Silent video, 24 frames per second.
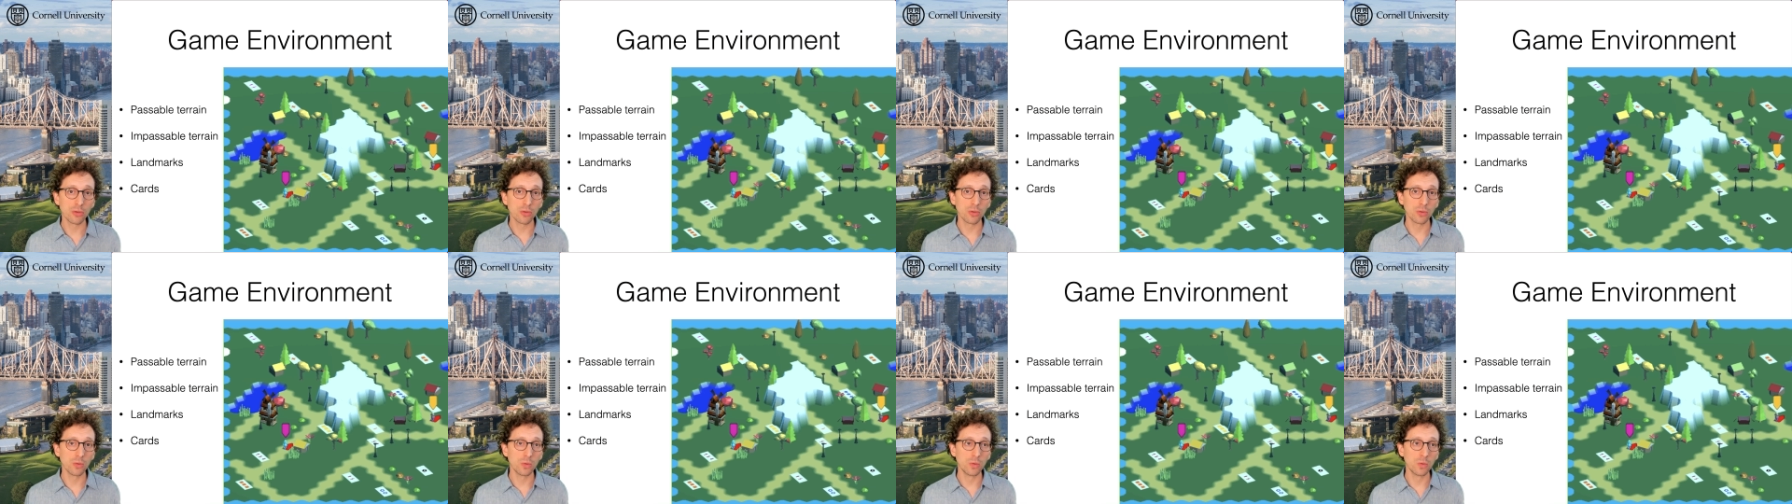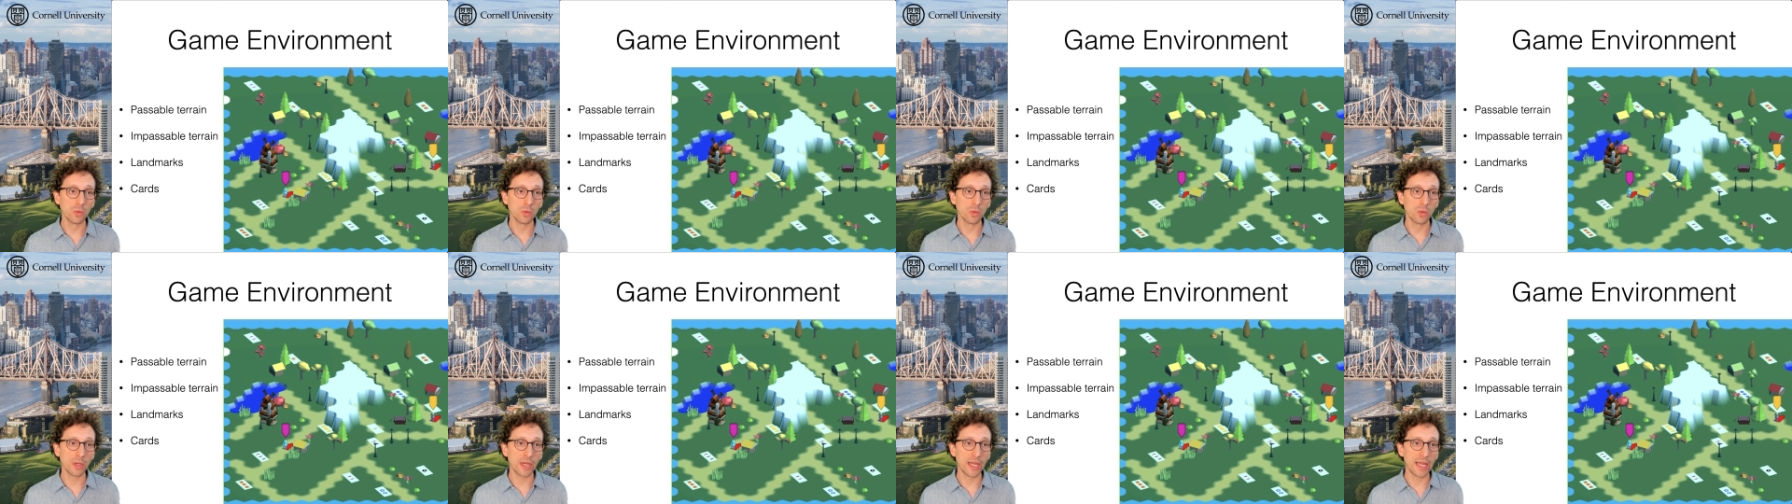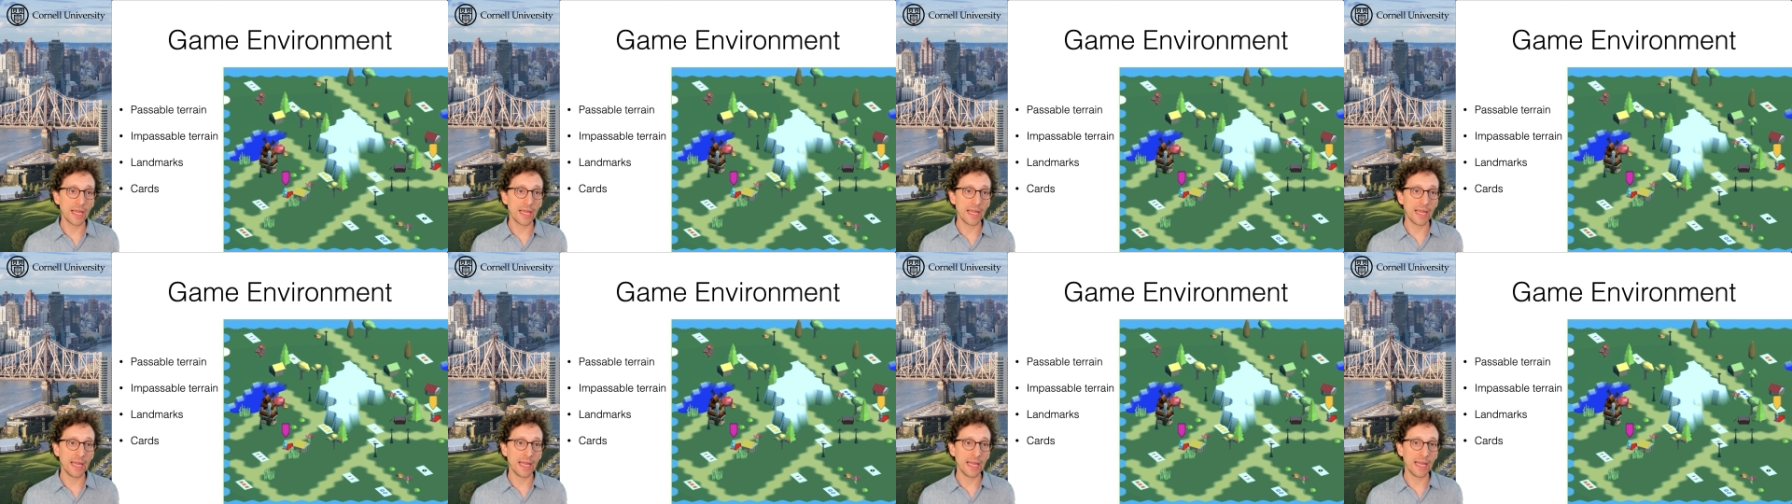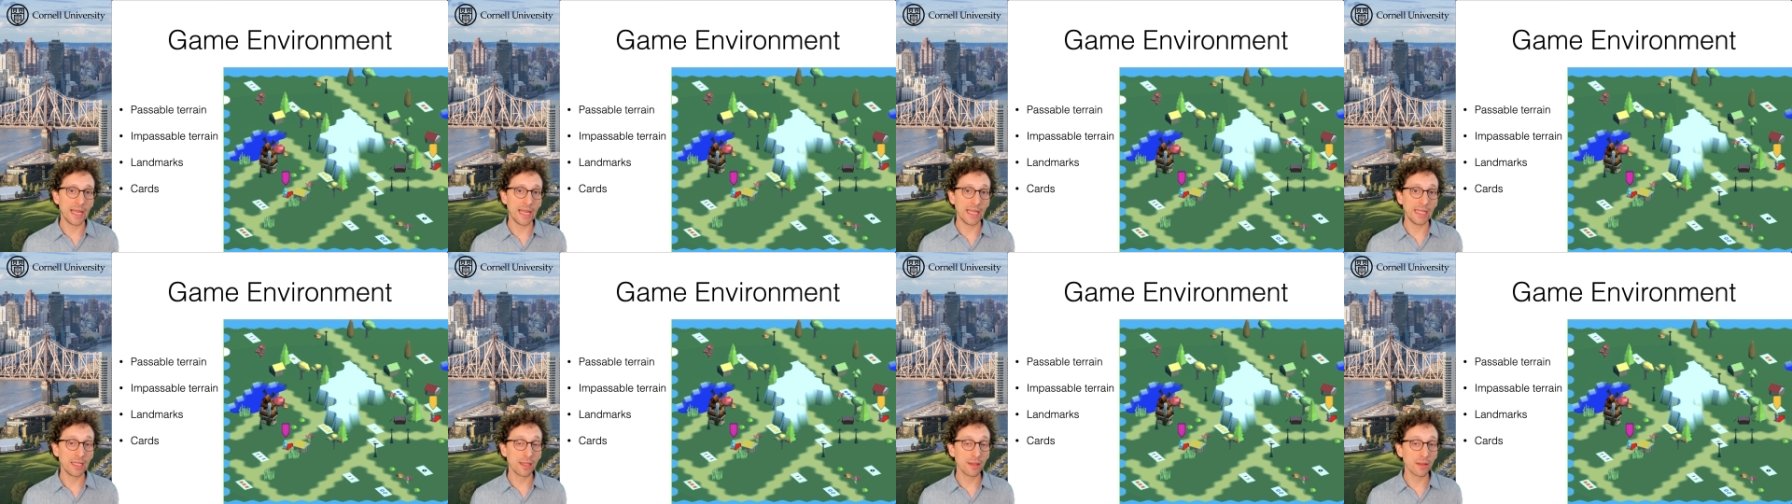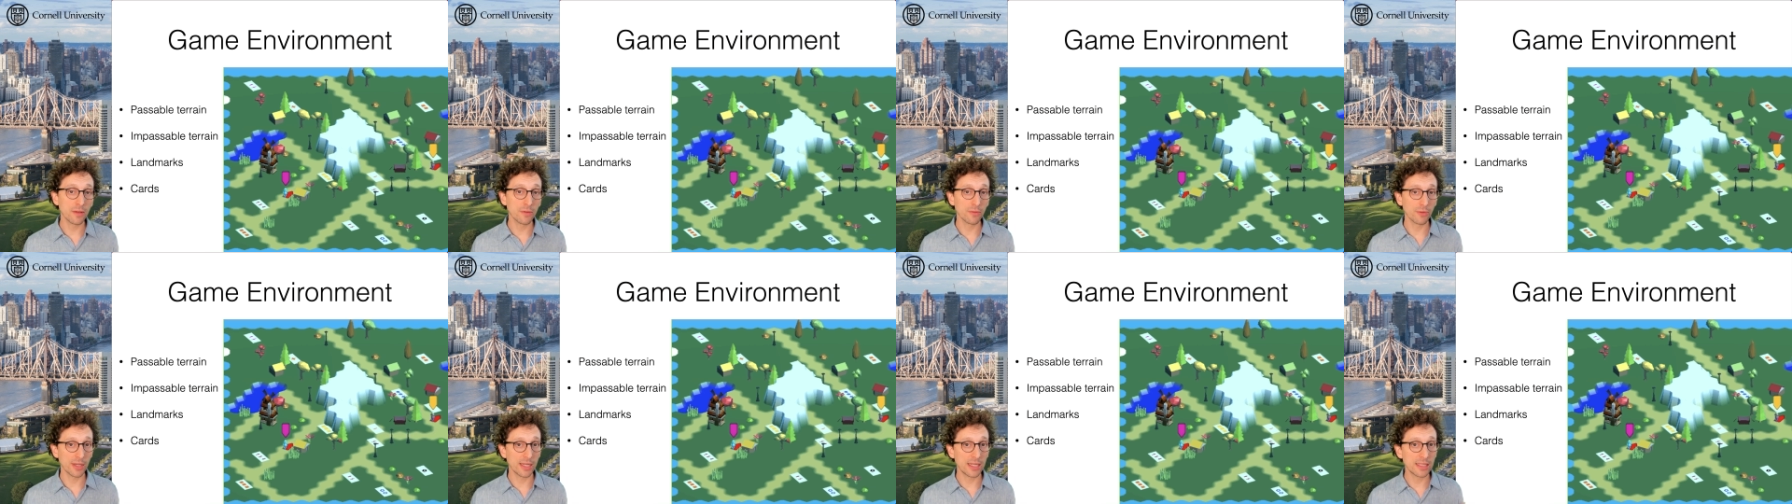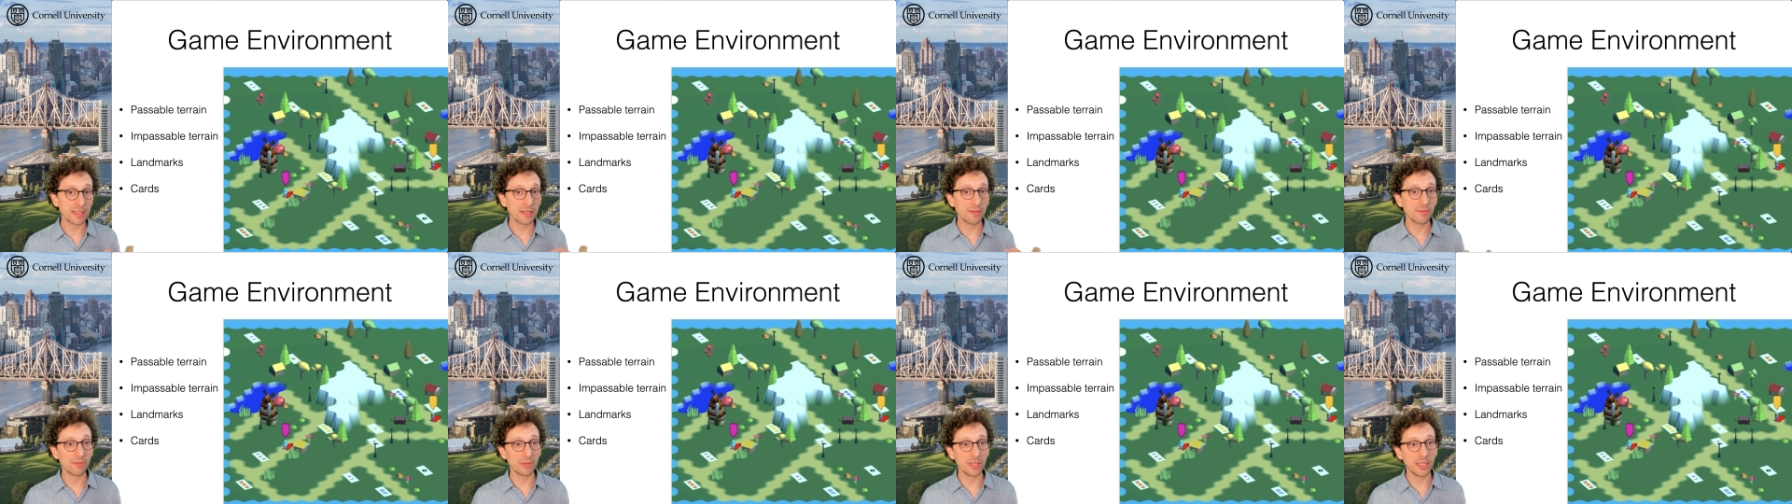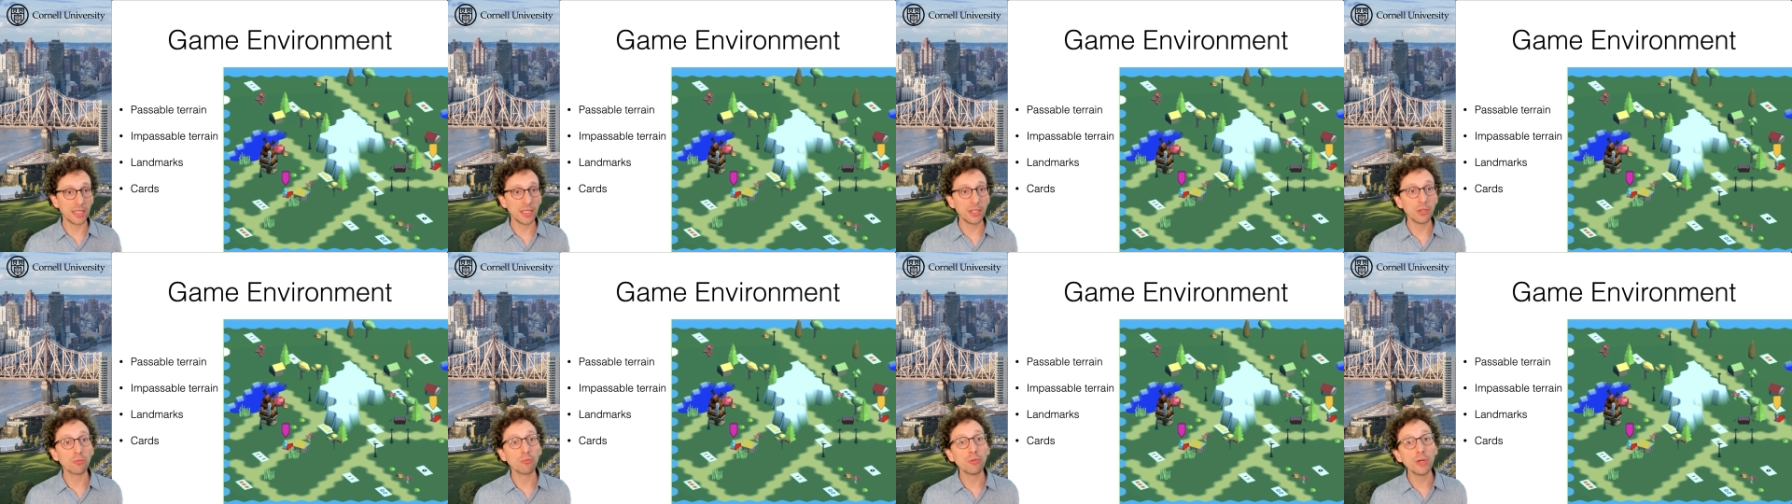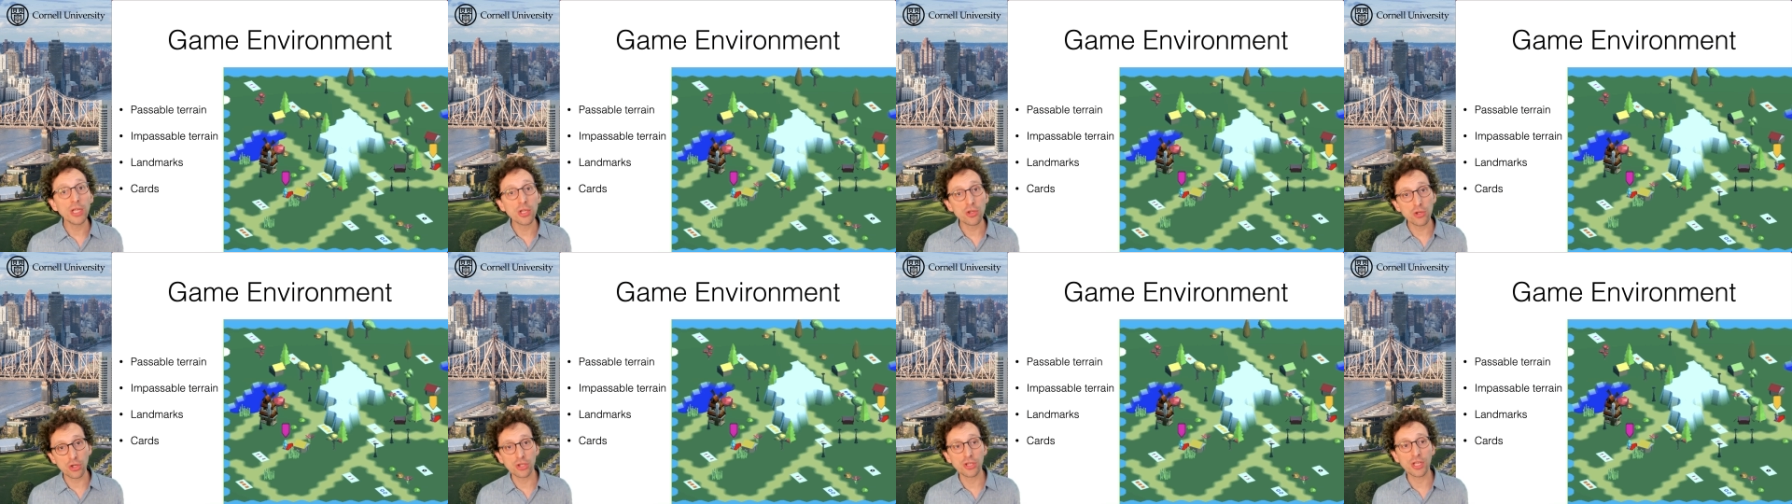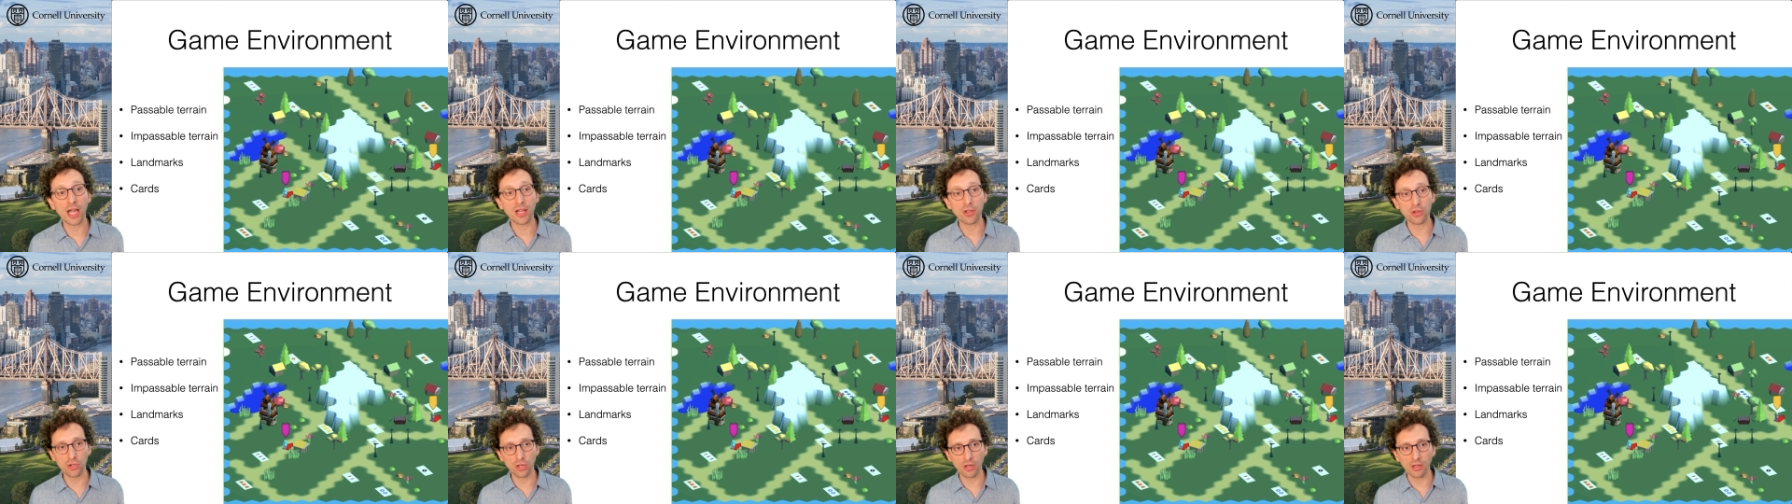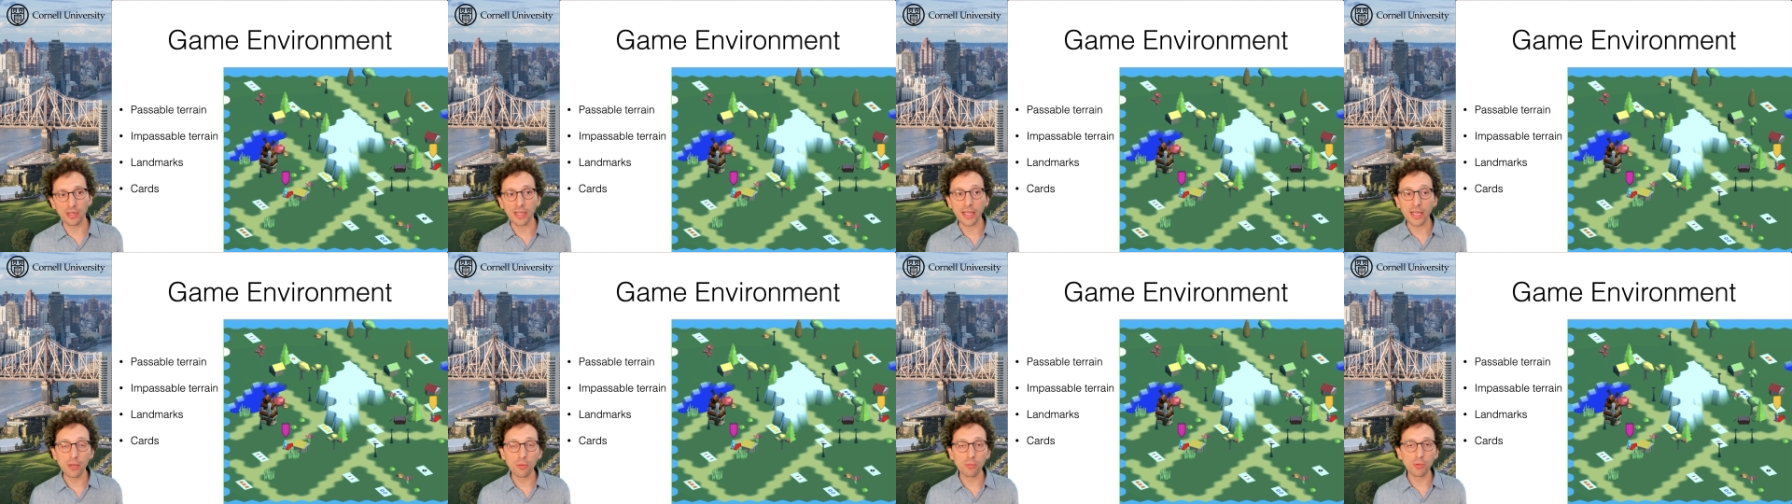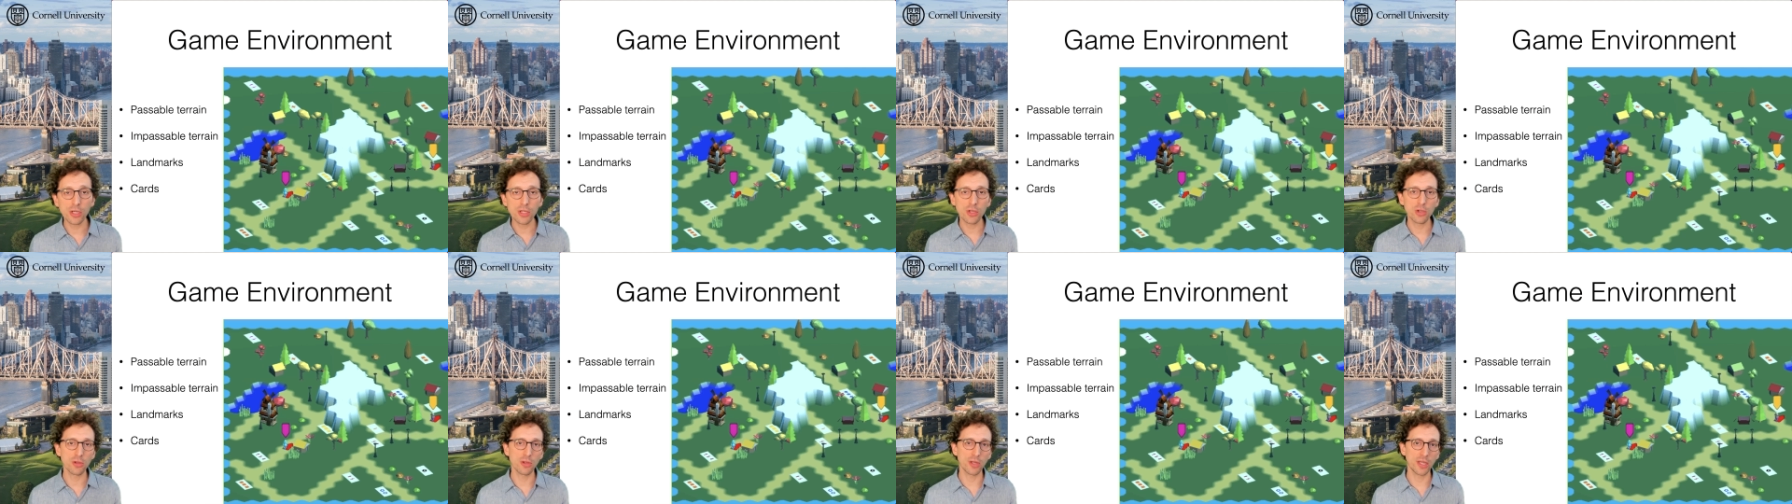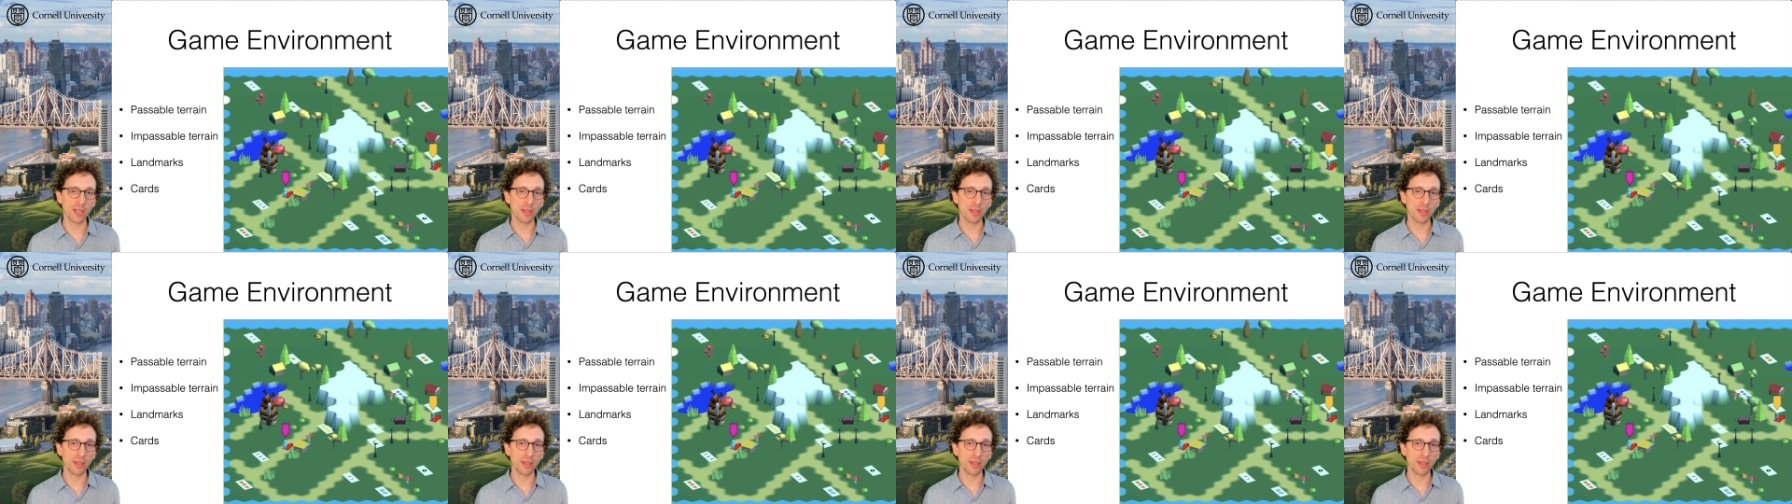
to elicit relatively rich natural language